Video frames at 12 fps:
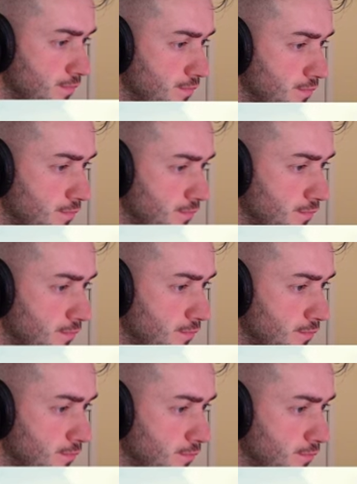
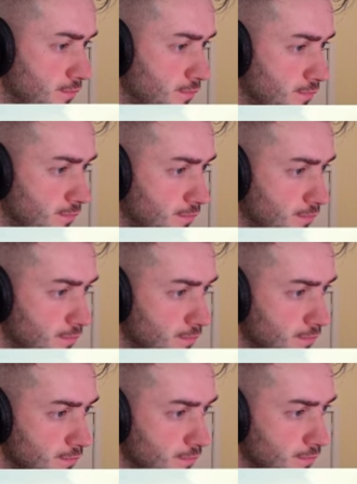
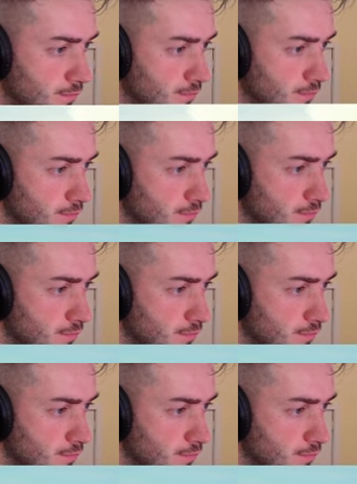[no speech]